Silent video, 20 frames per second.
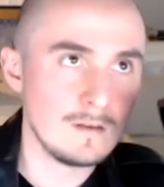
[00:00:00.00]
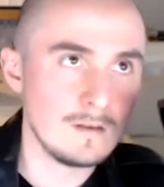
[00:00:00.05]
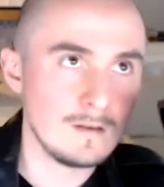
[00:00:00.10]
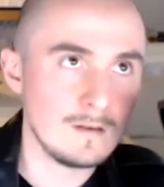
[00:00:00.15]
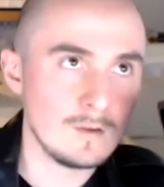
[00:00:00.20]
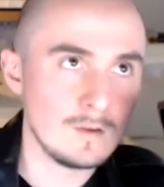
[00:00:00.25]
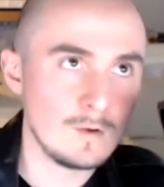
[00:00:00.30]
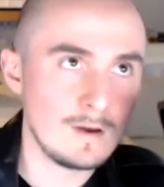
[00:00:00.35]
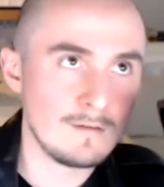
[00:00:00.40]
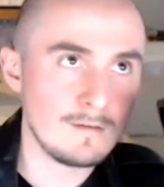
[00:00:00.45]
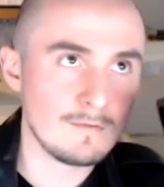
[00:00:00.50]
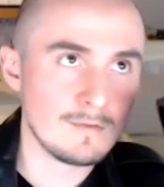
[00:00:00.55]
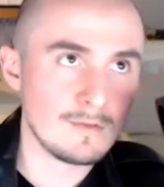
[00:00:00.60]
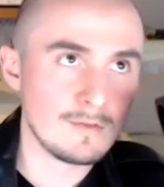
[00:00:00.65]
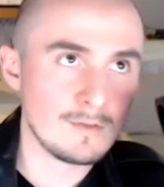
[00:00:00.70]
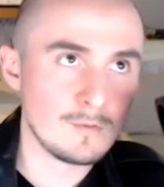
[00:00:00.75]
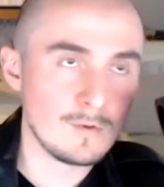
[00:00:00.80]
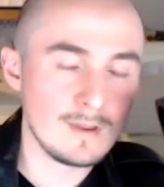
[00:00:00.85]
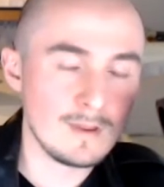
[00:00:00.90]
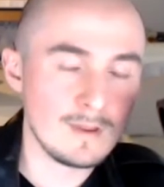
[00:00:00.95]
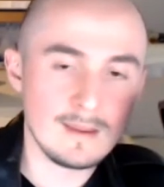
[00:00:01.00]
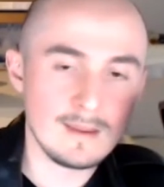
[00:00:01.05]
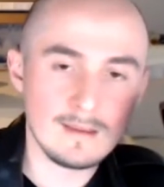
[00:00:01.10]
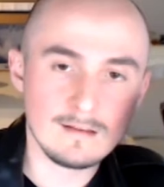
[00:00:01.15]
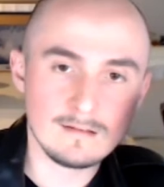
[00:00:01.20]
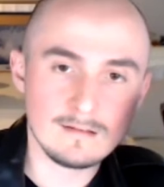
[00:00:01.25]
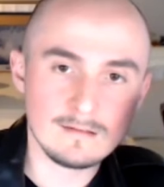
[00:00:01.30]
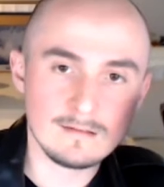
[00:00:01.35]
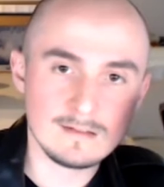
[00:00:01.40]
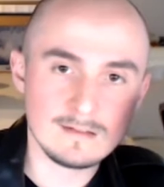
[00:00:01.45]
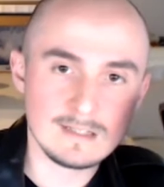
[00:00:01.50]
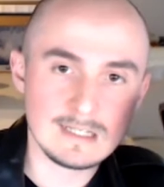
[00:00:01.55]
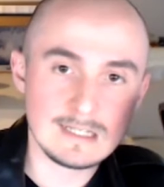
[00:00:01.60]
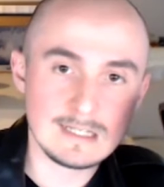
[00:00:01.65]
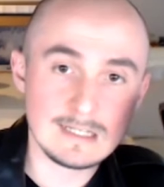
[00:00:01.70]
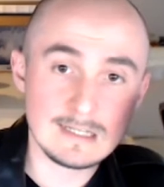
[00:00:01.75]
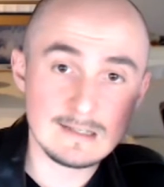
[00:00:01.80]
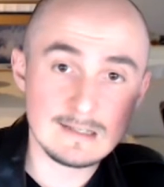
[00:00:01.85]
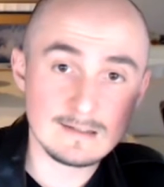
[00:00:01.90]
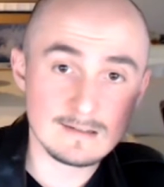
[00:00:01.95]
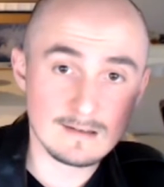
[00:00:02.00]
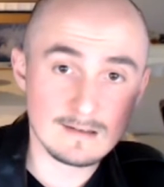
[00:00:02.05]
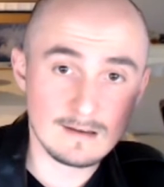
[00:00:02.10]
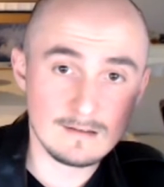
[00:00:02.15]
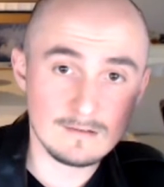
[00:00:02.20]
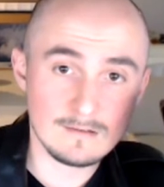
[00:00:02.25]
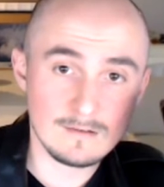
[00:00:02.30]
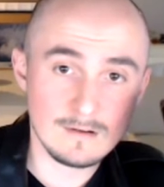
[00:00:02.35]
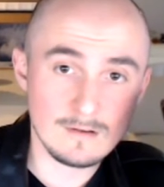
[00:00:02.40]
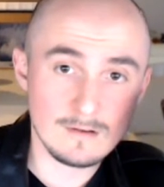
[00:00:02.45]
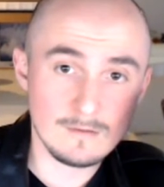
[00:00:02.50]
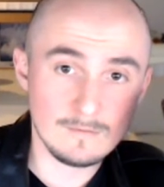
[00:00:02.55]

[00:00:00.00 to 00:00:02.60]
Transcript: you have 3 DDs under you?